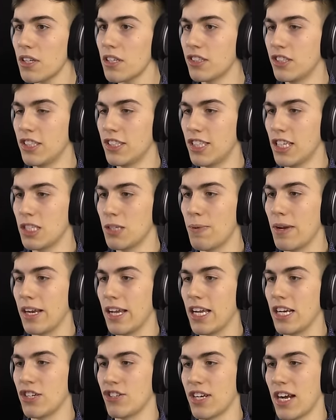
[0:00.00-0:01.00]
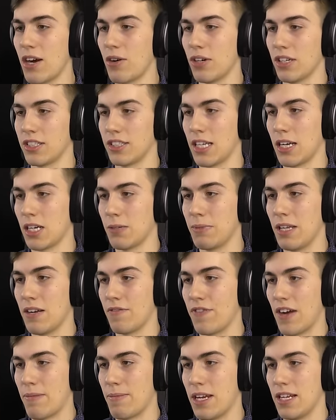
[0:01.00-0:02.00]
She said, you better get your shower, because I'm gonna be there in five